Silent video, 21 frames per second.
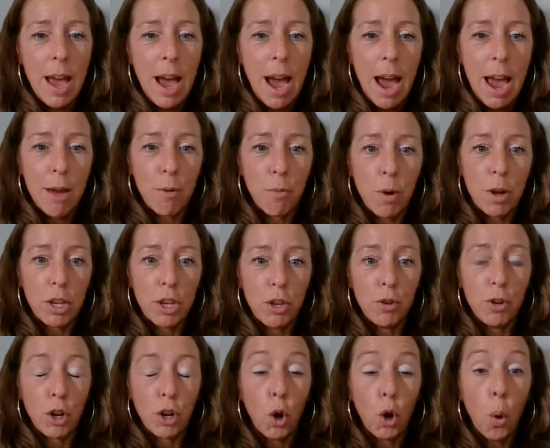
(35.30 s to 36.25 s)
I want you
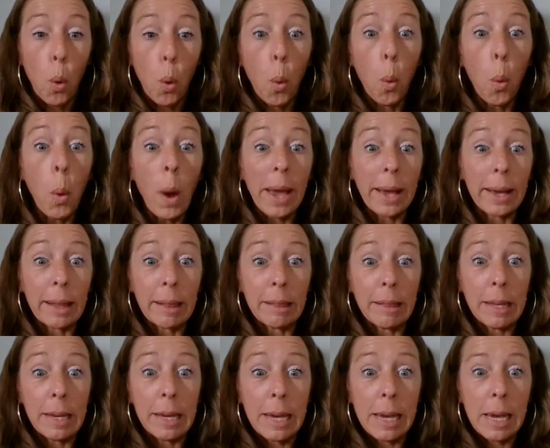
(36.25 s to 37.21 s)
to
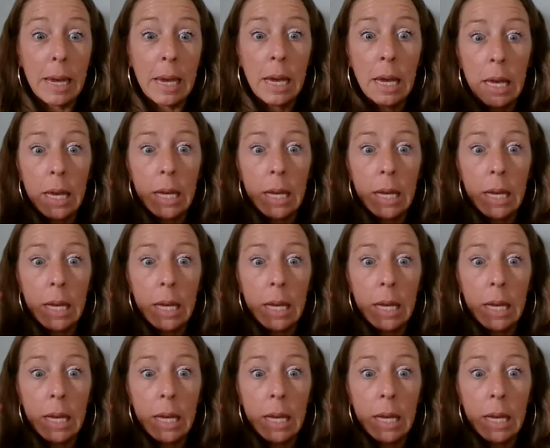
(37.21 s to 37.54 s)
quickly